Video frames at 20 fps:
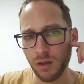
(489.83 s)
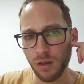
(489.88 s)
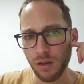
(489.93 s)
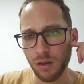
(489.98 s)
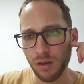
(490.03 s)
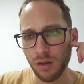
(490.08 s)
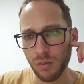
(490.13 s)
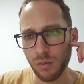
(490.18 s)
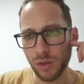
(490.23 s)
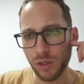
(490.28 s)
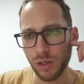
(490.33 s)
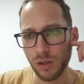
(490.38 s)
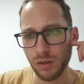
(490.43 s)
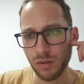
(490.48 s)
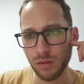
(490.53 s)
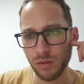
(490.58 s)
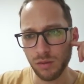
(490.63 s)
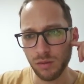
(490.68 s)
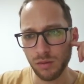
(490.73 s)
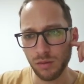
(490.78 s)
then we need
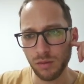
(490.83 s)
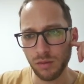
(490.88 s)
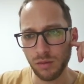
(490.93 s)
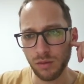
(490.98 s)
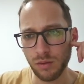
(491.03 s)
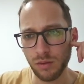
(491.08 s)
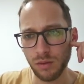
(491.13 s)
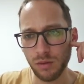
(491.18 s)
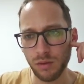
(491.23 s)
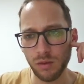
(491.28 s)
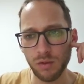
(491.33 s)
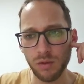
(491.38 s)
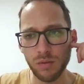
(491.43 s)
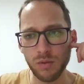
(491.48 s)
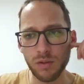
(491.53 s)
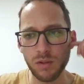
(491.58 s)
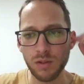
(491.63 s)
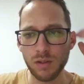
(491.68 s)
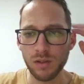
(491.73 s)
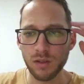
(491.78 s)
to
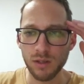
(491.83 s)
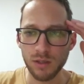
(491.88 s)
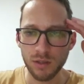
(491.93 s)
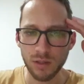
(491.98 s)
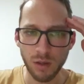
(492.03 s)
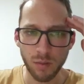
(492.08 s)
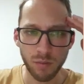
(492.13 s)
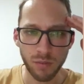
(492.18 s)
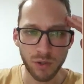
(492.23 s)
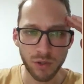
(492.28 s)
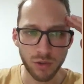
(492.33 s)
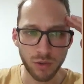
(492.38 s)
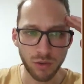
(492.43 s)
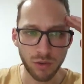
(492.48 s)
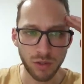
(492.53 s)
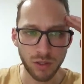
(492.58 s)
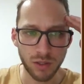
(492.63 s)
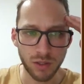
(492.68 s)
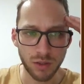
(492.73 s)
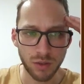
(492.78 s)
use these numbers on
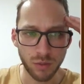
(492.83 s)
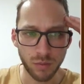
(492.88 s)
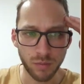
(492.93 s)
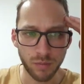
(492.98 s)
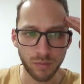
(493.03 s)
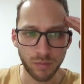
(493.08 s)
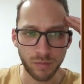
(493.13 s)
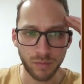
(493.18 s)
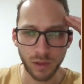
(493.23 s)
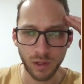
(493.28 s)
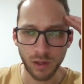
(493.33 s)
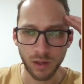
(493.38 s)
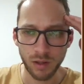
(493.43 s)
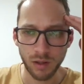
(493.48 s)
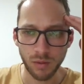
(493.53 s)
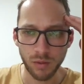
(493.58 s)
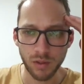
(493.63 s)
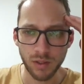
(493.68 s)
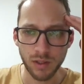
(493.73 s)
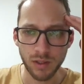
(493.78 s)
these two.
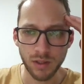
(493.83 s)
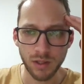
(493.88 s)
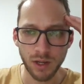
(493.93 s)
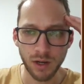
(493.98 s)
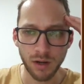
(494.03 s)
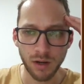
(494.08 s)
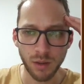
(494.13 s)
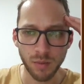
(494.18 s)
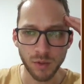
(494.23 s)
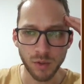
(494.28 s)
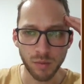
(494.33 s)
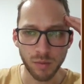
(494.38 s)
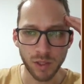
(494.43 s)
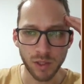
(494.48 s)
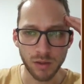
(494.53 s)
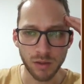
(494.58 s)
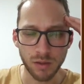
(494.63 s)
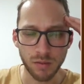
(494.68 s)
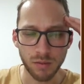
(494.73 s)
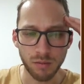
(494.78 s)
Now this is not an option
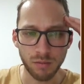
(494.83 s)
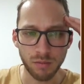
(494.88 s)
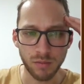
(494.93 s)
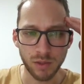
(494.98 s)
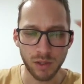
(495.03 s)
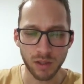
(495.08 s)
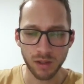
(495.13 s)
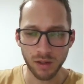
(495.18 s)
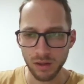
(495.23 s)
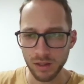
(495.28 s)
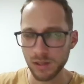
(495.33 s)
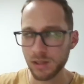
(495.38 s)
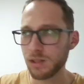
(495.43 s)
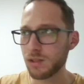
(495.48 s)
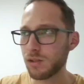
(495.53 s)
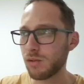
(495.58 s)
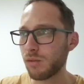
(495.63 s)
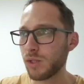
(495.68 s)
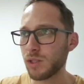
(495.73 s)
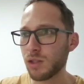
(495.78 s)
because this is
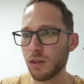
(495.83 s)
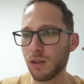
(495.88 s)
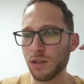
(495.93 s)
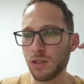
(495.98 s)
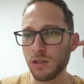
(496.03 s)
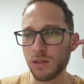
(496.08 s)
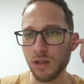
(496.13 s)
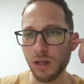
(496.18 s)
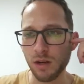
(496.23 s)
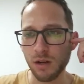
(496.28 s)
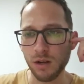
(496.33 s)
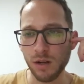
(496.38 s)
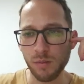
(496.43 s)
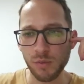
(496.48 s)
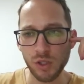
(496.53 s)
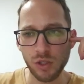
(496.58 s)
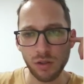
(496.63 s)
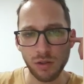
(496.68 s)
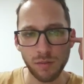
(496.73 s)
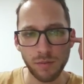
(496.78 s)
the reason this is not an
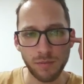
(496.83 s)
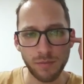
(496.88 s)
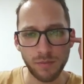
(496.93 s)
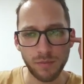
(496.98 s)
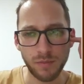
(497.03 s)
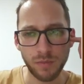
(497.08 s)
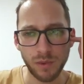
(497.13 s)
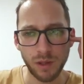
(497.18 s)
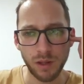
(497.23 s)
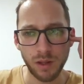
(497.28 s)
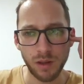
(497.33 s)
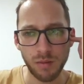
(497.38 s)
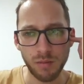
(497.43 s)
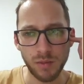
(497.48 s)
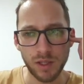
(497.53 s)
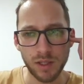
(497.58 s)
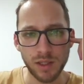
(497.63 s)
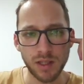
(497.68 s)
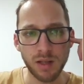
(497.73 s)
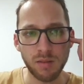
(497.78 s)
option,
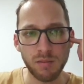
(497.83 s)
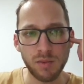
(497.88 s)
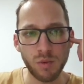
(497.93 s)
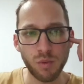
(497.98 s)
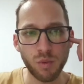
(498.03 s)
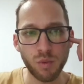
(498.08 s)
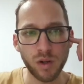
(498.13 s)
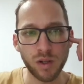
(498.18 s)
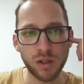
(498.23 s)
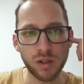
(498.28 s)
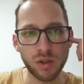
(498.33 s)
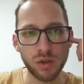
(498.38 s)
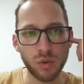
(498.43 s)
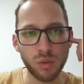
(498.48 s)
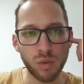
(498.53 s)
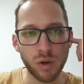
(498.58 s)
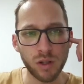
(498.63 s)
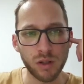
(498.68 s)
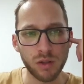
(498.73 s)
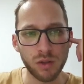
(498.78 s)
because it can be 1, 2,
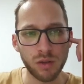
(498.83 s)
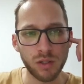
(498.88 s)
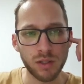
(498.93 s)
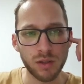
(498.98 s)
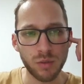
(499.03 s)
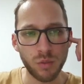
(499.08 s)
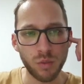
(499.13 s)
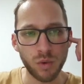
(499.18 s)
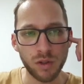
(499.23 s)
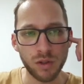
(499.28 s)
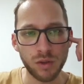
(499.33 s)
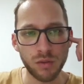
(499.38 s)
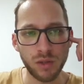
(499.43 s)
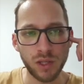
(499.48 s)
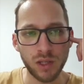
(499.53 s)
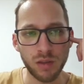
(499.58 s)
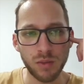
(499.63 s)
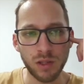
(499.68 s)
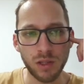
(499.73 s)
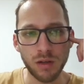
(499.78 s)
1, 2, because 1, 2
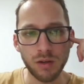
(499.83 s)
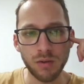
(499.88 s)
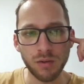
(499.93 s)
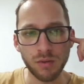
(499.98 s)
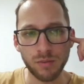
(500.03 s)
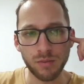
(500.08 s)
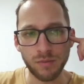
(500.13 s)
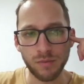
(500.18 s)
can't be here.